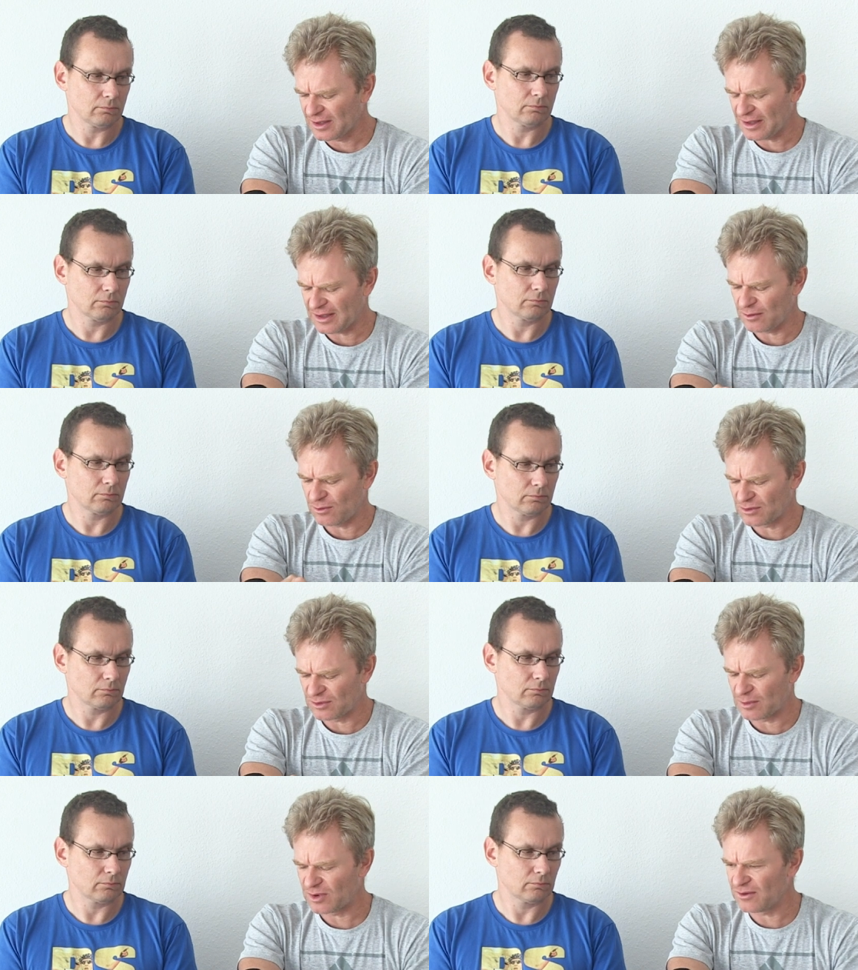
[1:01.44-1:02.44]
Speaker 1: uh,
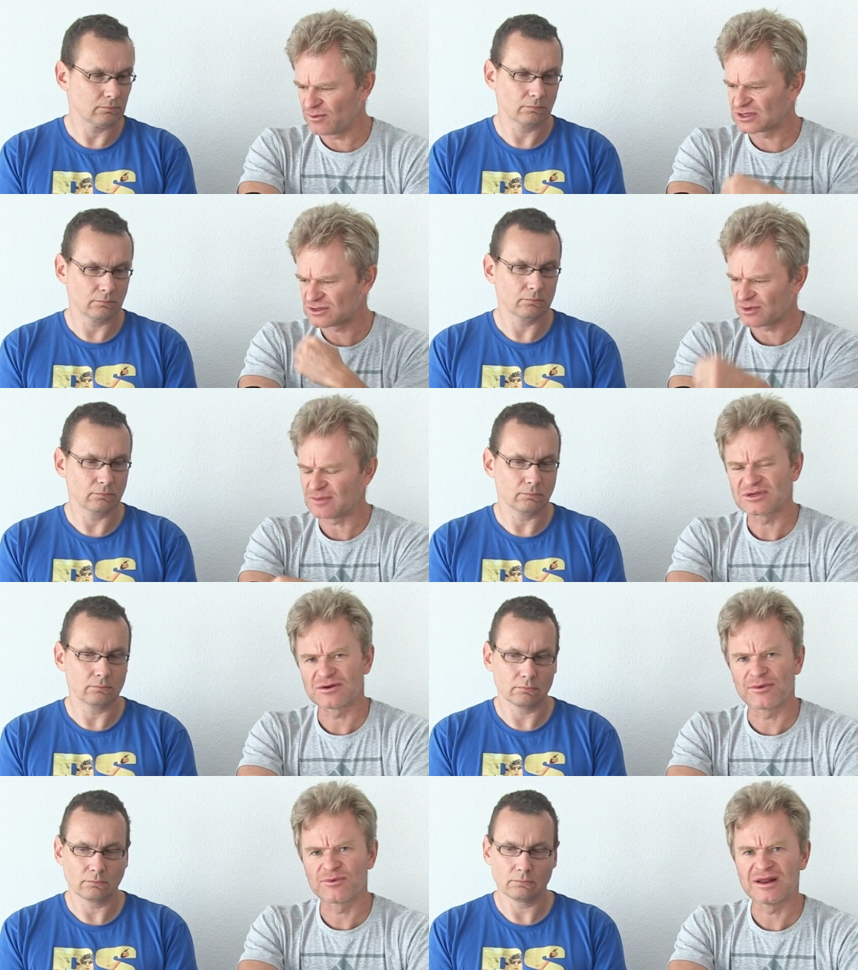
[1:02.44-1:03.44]
rubber which wraps
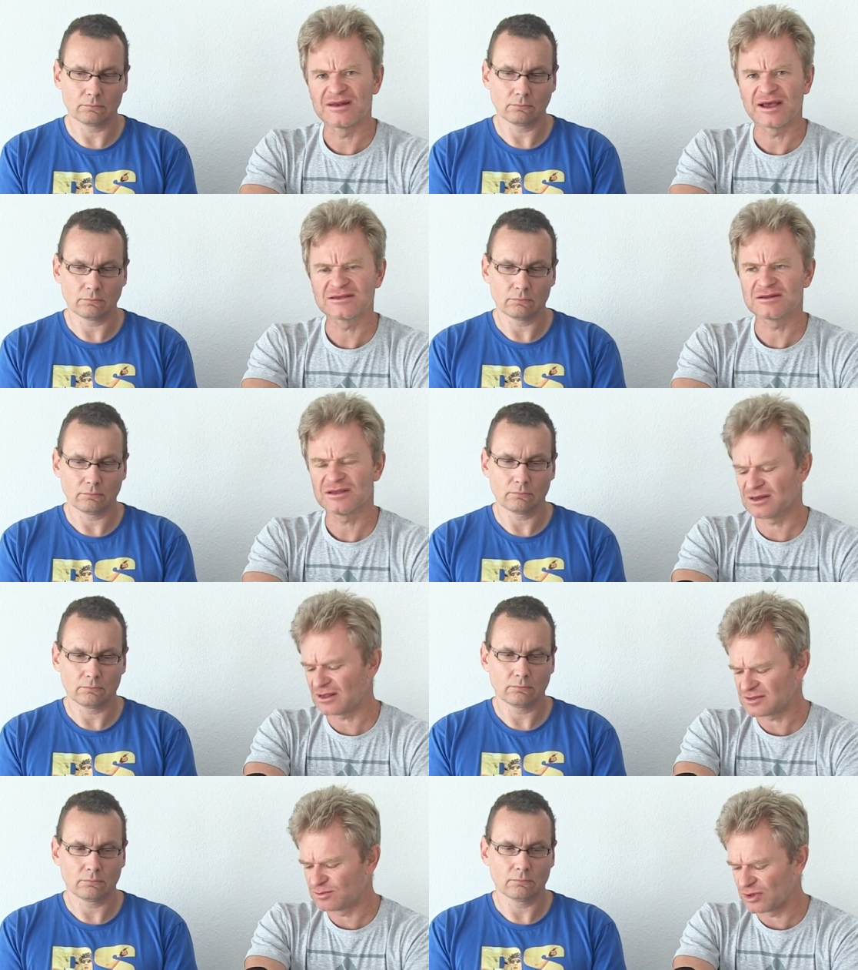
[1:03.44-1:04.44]
around really nicely and
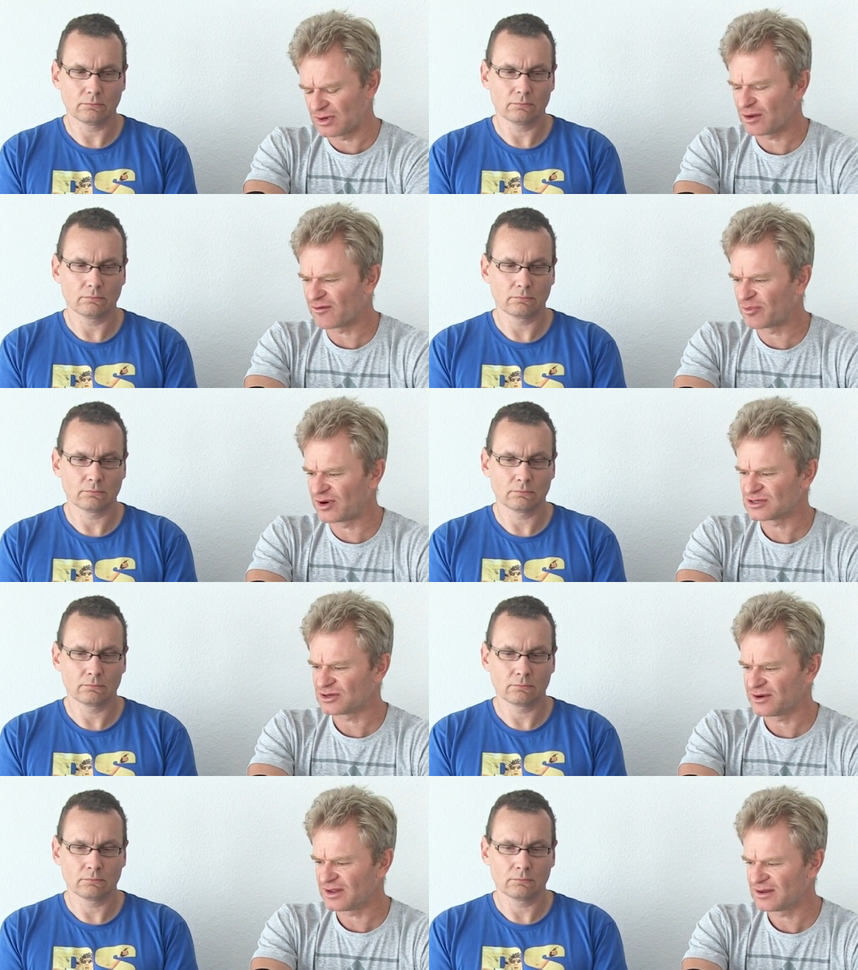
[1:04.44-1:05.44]
doesn't put a lot of pressure
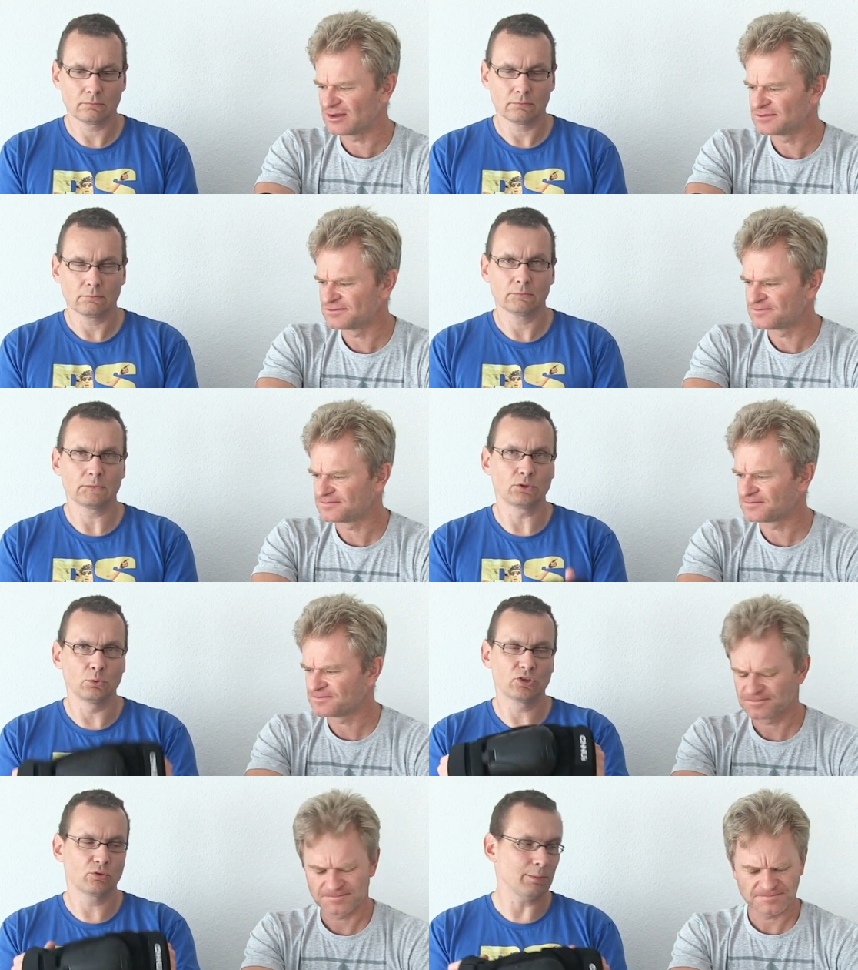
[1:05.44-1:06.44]
Speaker 2: on it the
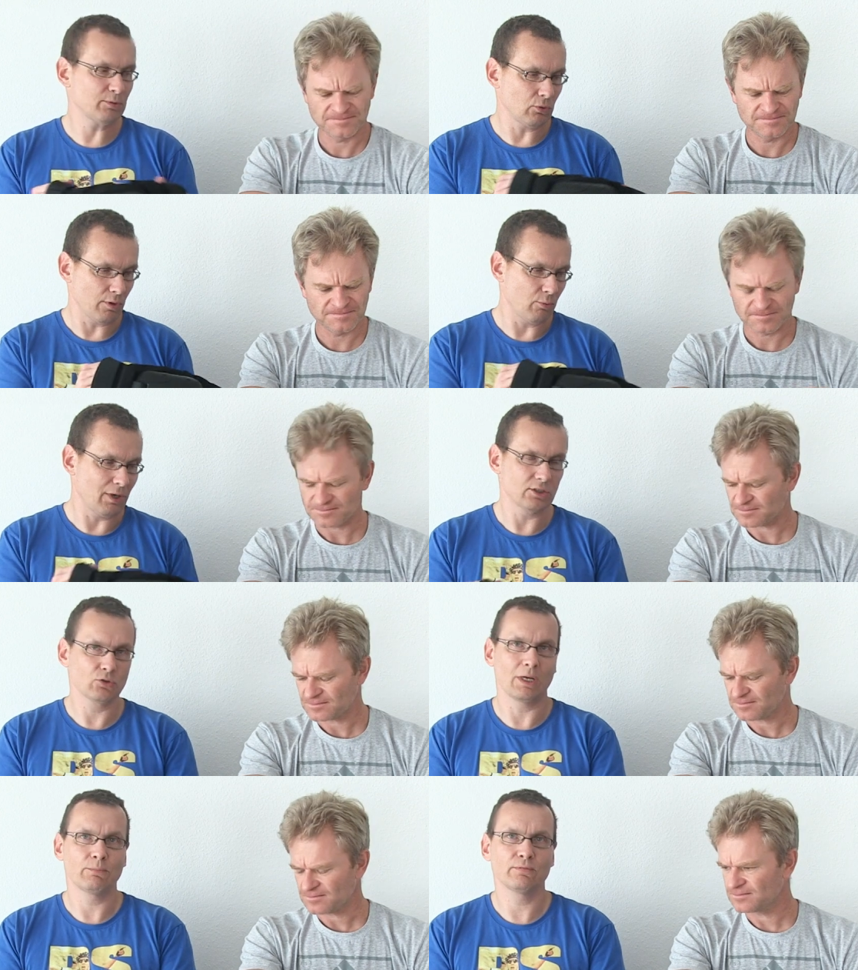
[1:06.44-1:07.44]
two straps or the one
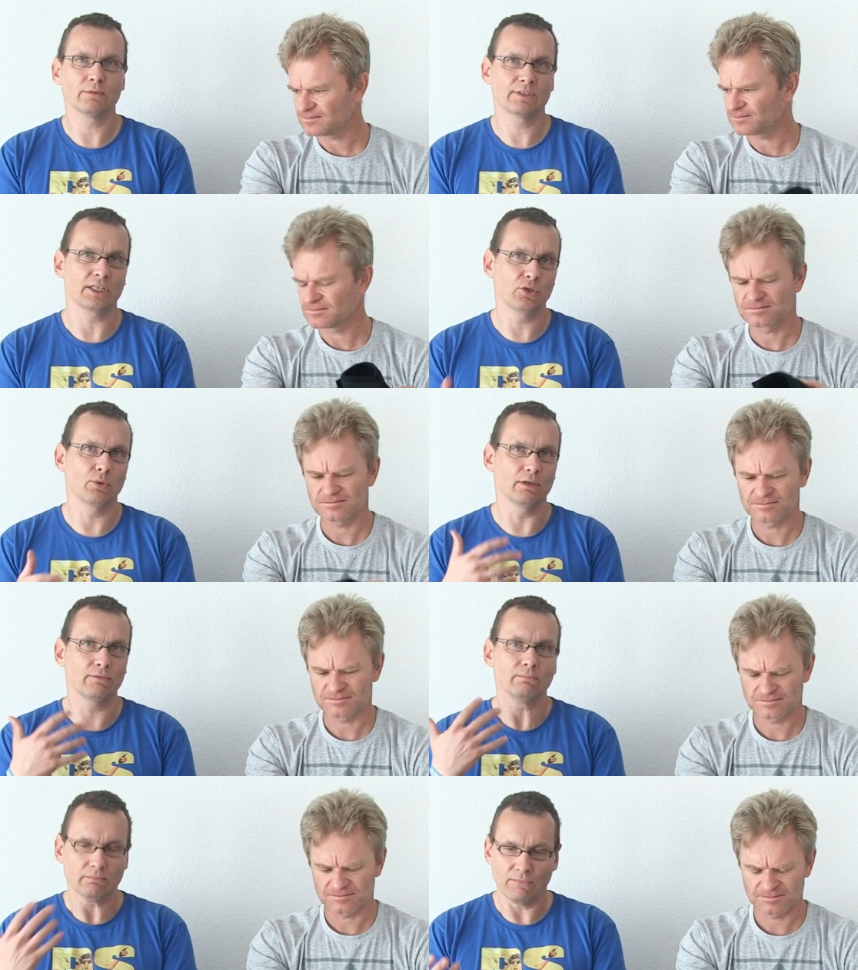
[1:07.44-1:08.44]
strap secure
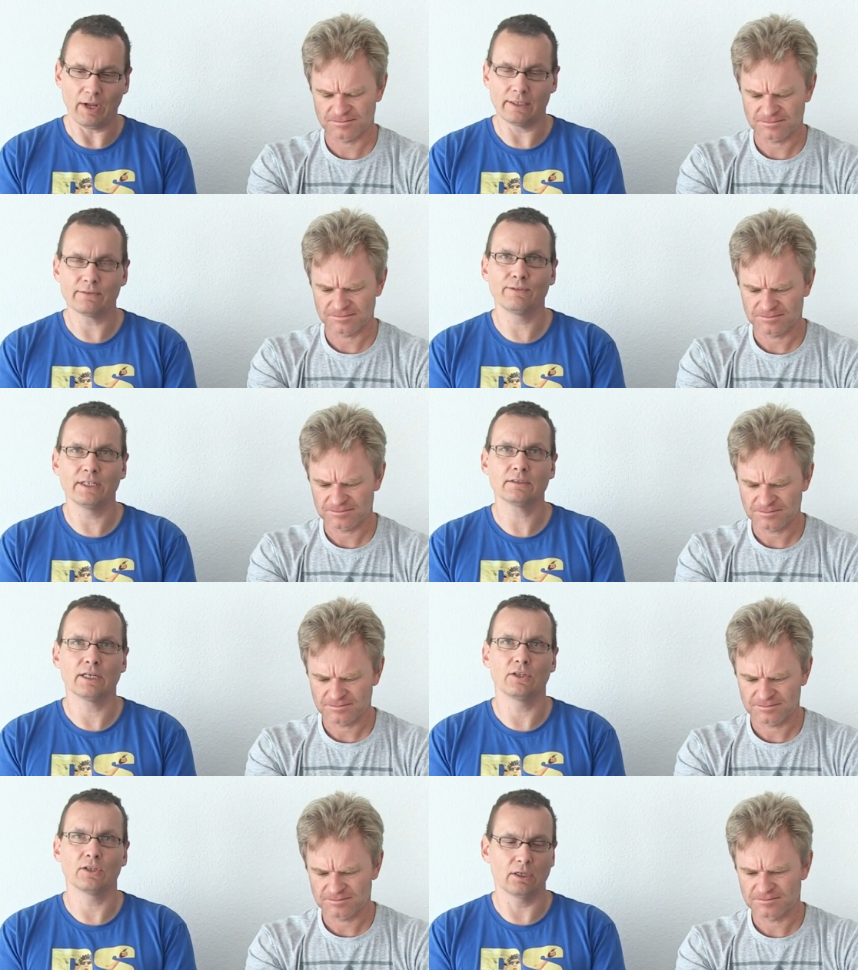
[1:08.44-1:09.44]
nice fit
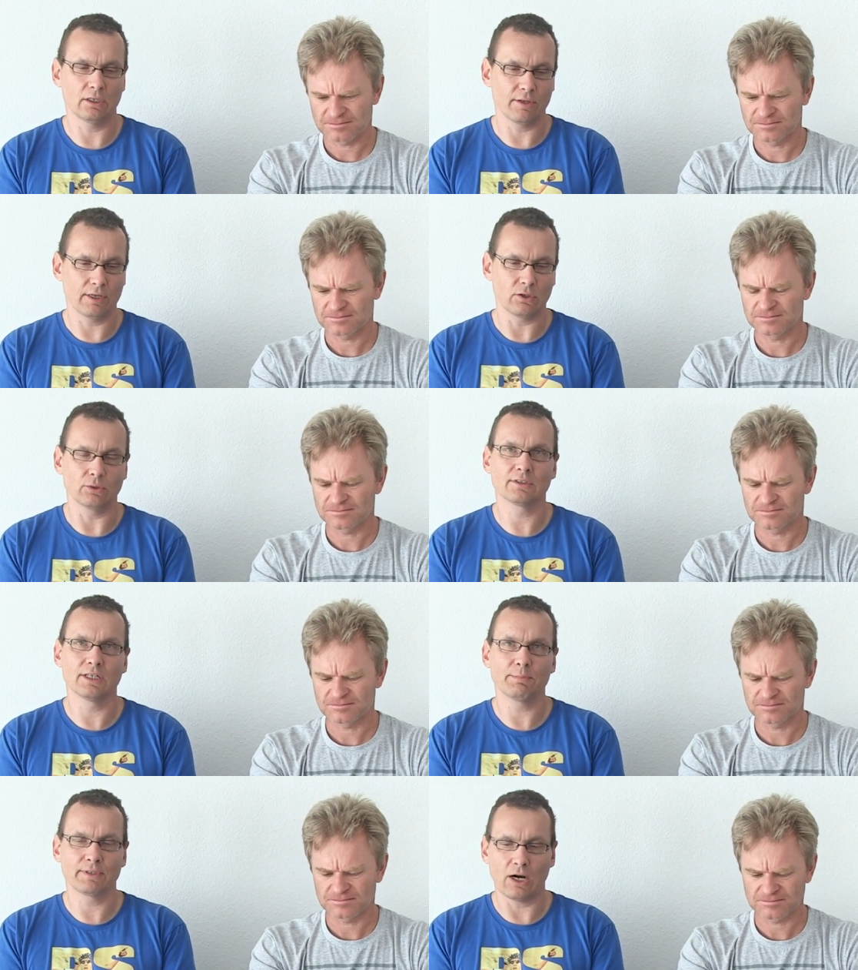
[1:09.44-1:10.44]
and uh, they don't
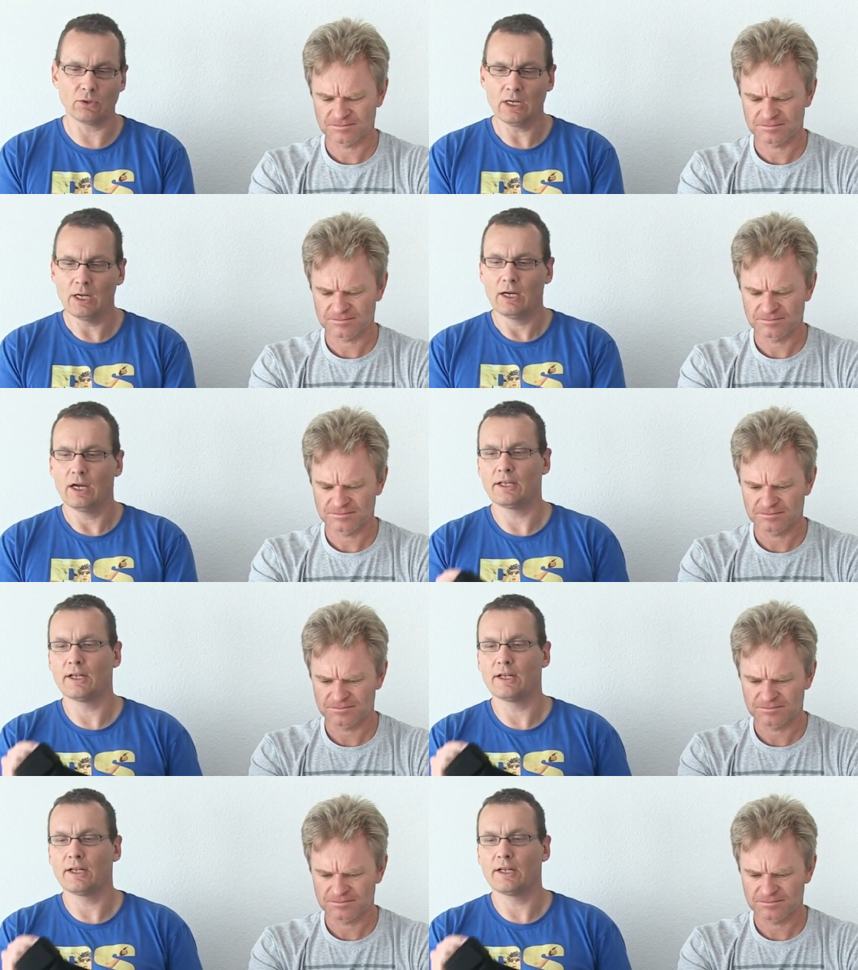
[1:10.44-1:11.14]
slip down and